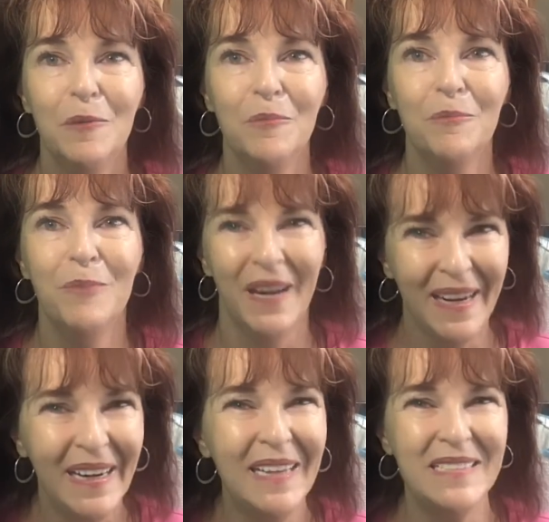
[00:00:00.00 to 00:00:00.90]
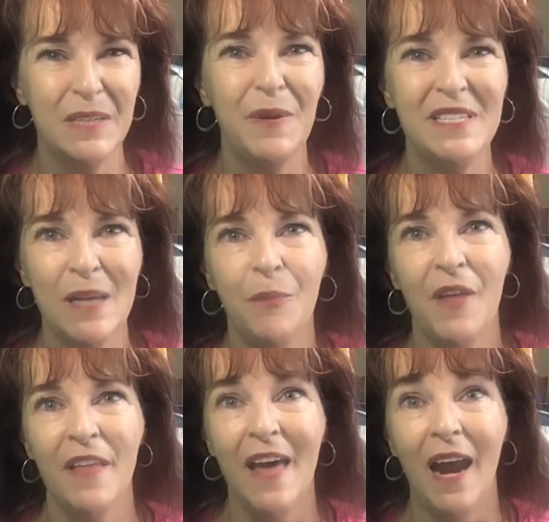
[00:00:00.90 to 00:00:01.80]
But it needs to be
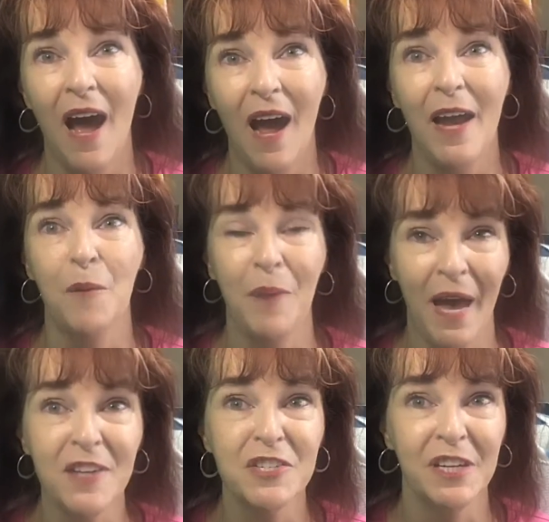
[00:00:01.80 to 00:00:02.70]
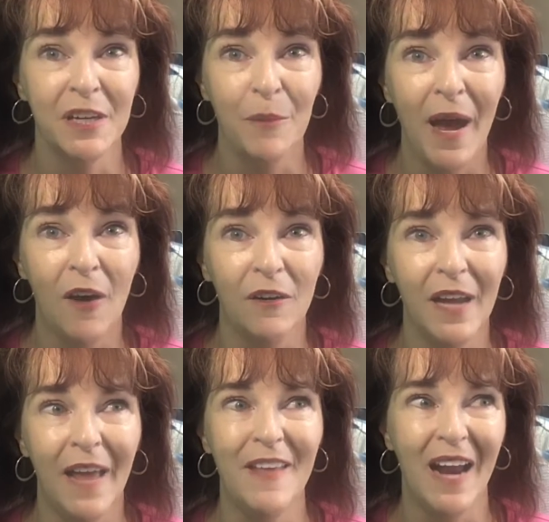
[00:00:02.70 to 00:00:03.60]
something that I am passionate about
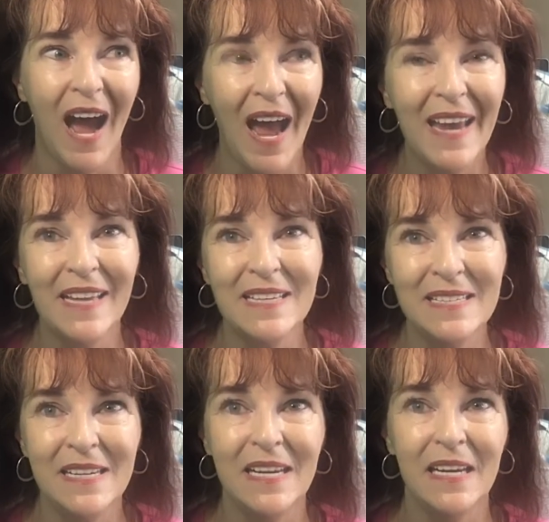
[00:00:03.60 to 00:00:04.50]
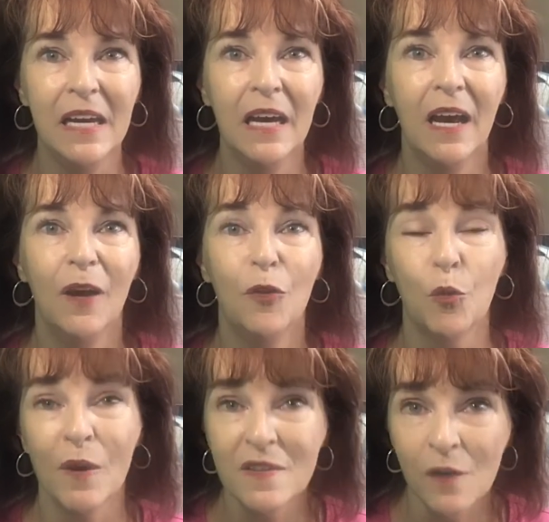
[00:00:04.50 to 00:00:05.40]
and that I can see the
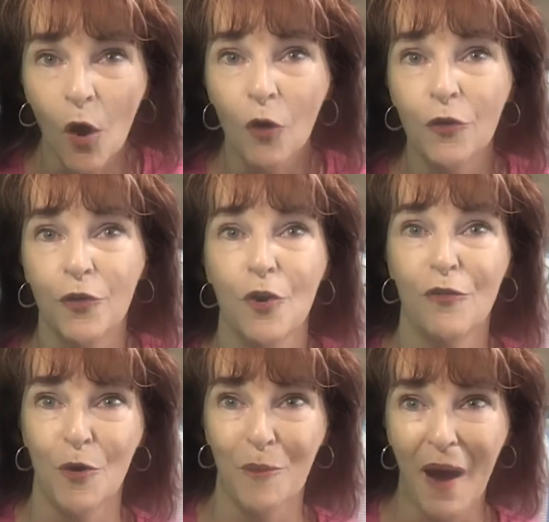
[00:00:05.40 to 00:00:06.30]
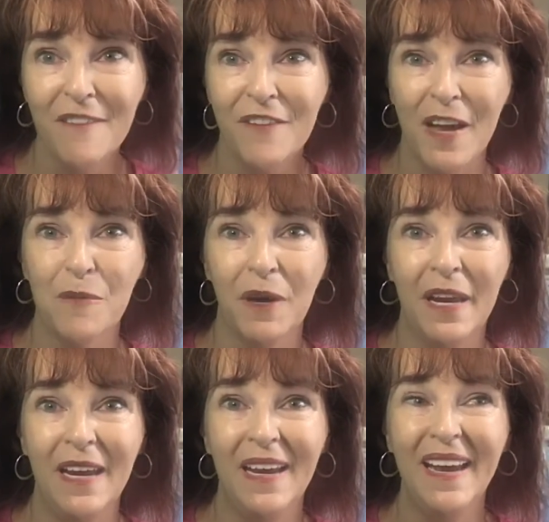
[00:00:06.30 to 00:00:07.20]
results for my
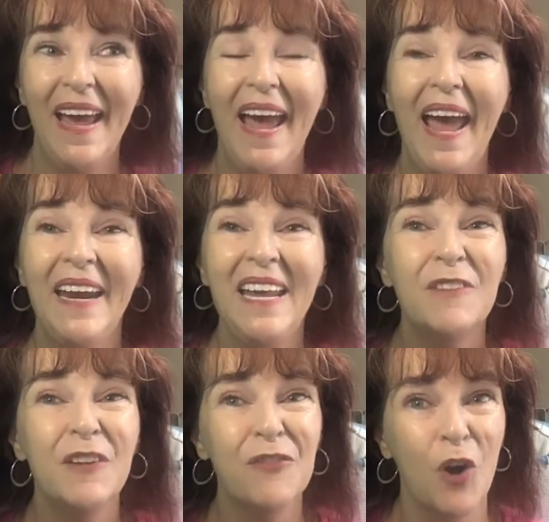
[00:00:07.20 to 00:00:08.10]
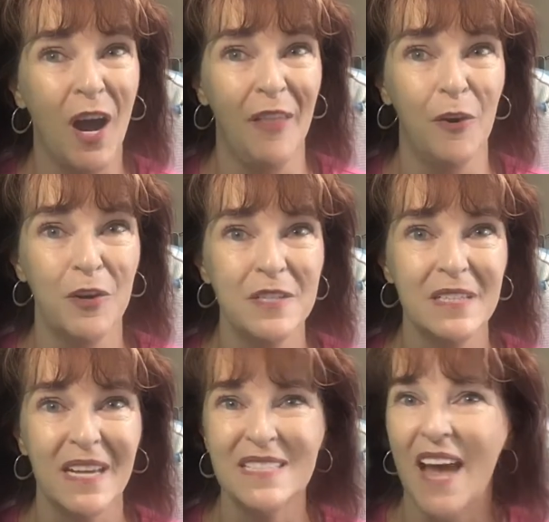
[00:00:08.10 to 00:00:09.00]
family and even for
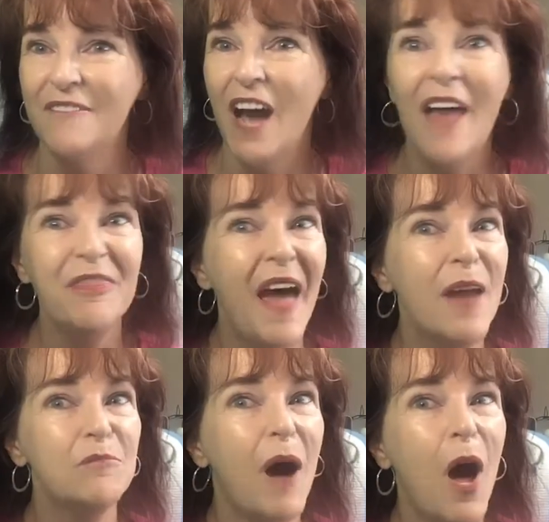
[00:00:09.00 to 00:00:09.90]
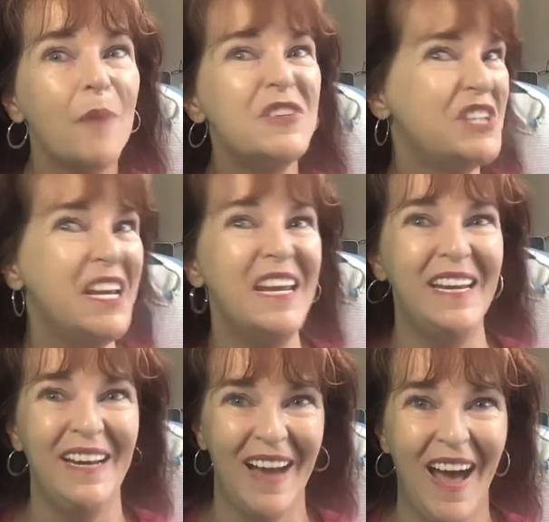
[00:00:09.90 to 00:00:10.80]
others, because I've got that mom
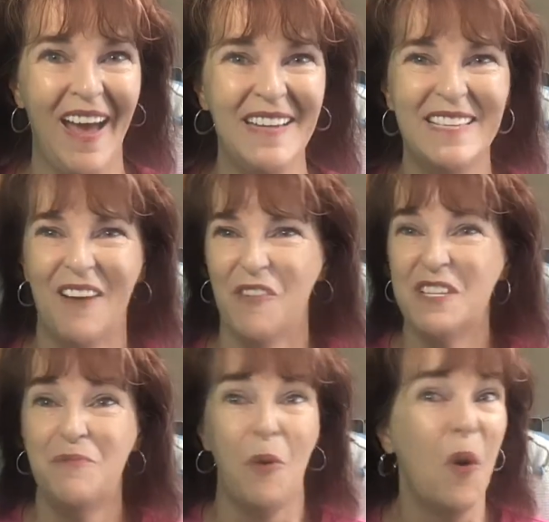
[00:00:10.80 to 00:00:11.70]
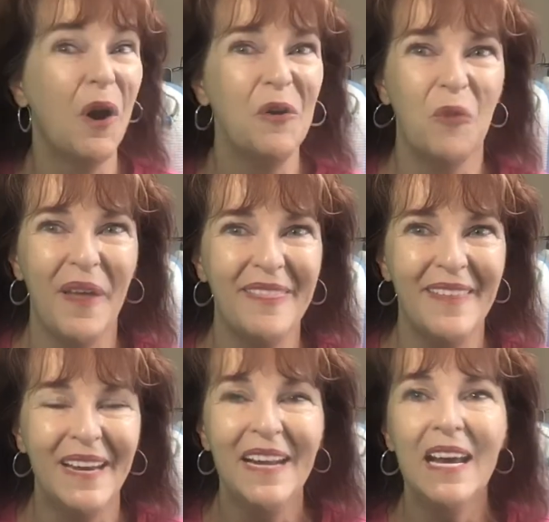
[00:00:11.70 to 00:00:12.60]
gene, guys. I was born with
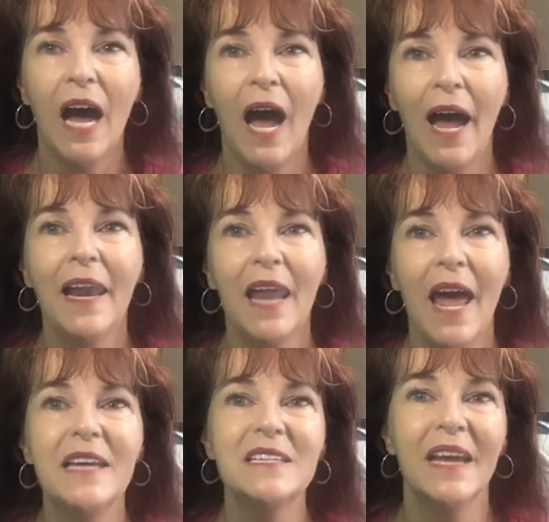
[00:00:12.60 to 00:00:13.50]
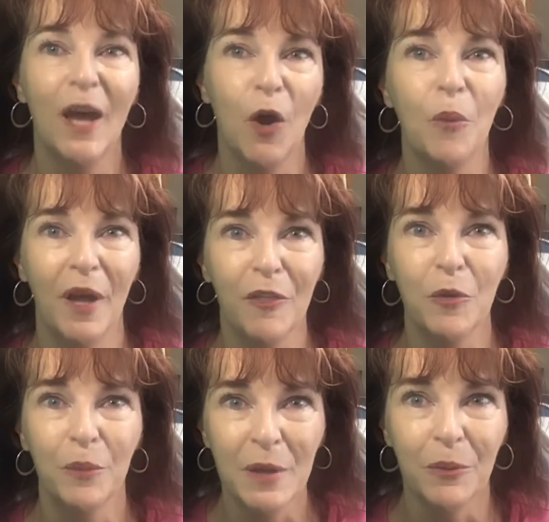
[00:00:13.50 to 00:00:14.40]
it. I like to help other
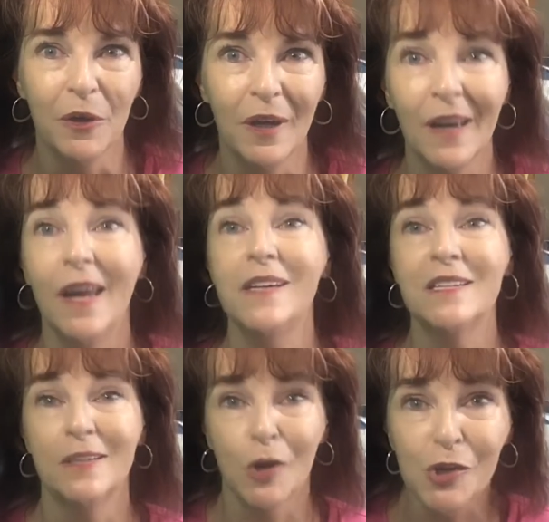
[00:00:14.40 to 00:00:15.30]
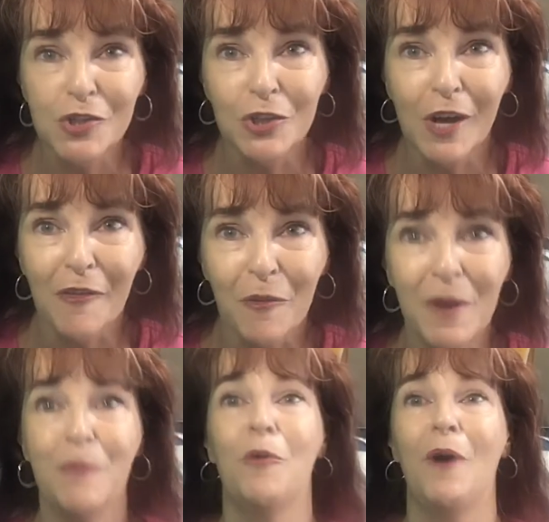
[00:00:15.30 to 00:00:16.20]
people. I like to nurture other
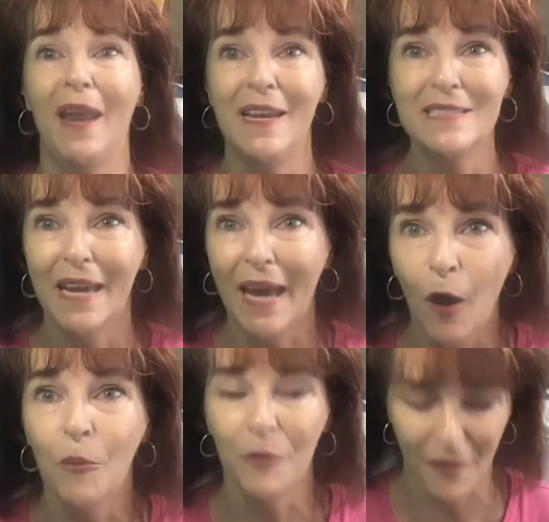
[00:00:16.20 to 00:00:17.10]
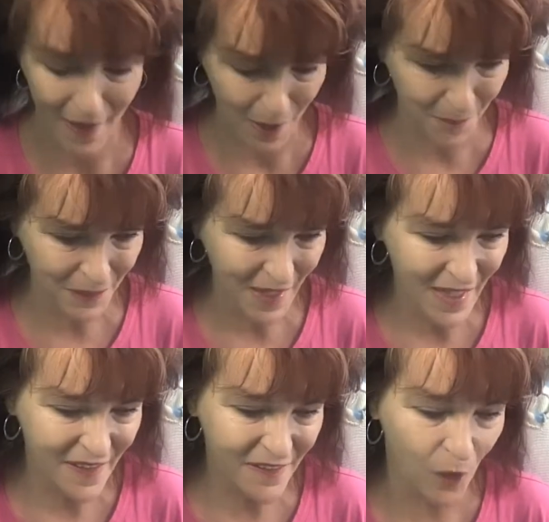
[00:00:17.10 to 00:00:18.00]
people. I like to help them.
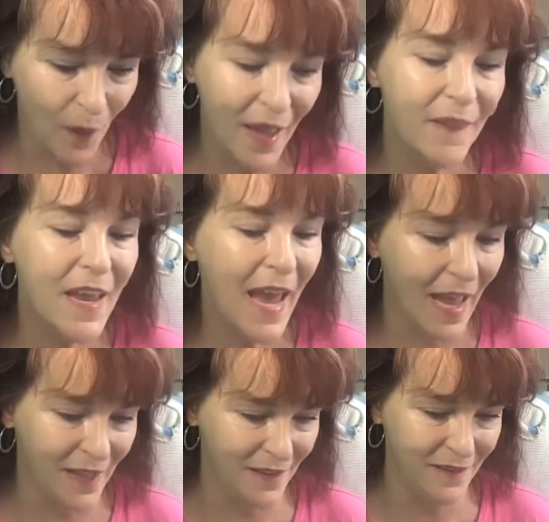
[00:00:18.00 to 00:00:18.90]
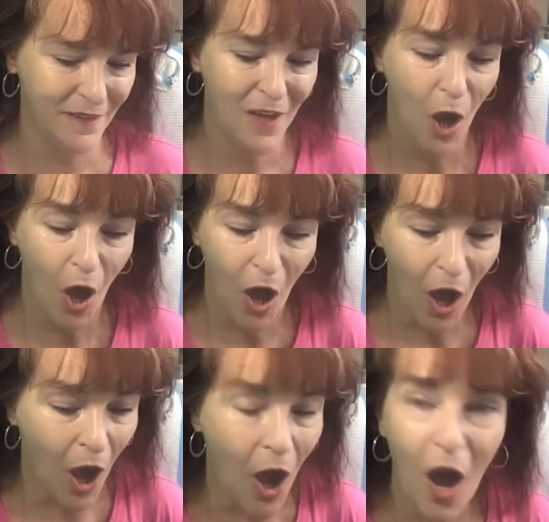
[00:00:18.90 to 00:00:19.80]
So in the end,
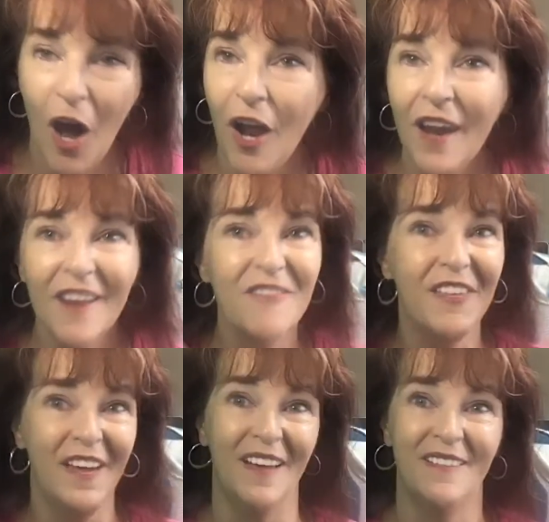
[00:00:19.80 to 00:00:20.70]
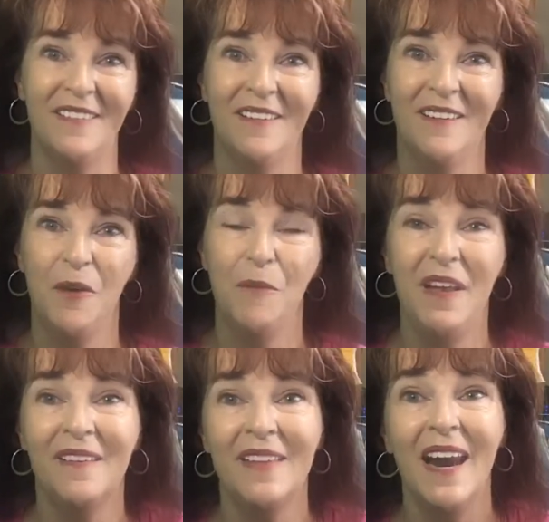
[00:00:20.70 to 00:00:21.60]
all of this
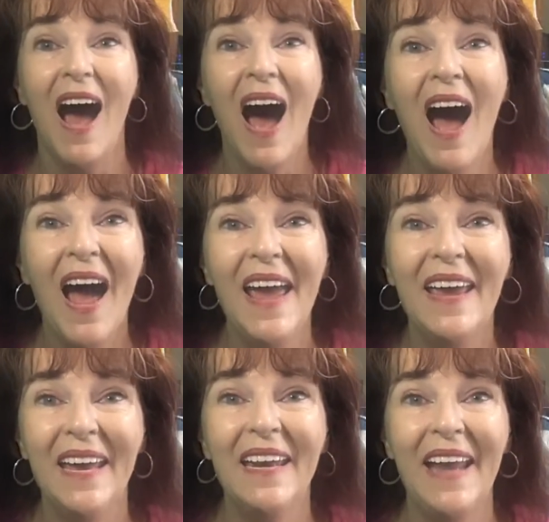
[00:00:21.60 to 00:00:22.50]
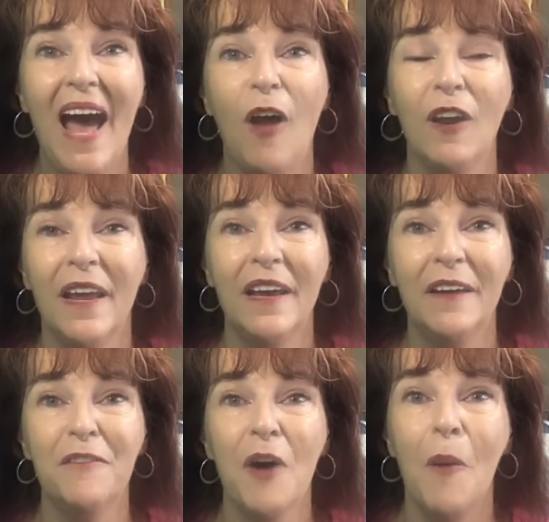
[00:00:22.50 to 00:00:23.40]
means that I can now
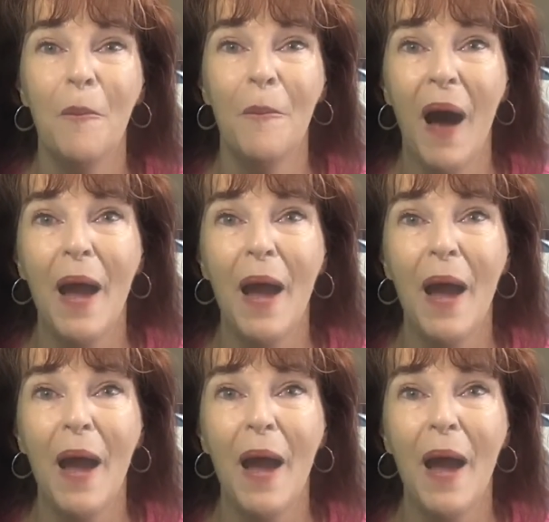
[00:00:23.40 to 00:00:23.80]
live my